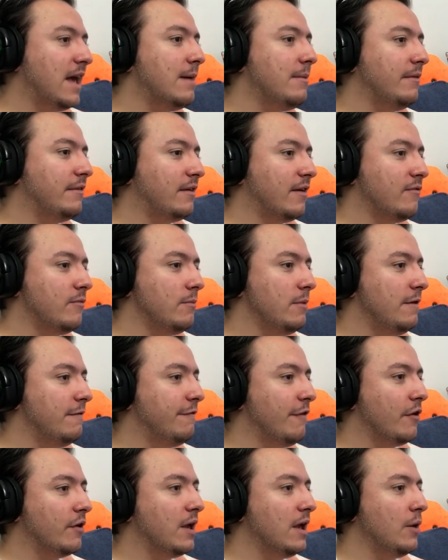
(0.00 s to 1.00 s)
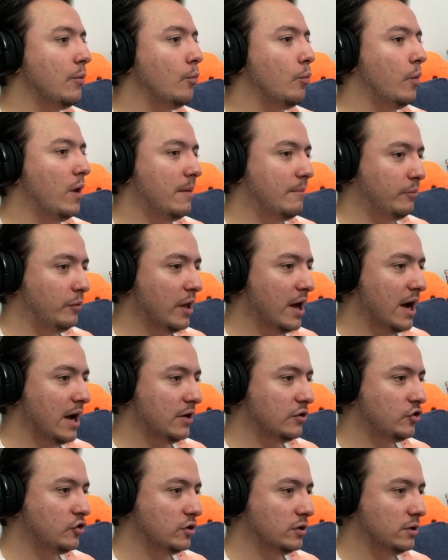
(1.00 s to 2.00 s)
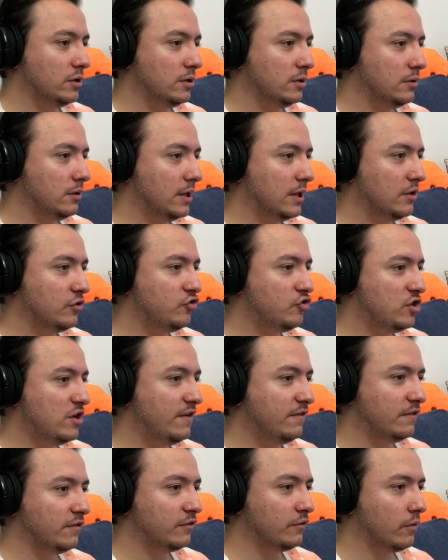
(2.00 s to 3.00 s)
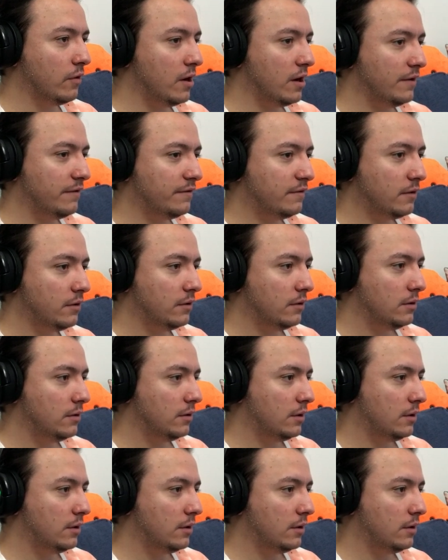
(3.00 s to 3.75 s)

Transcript: game is giving me fucking whiplash. Like, Jesus Christ.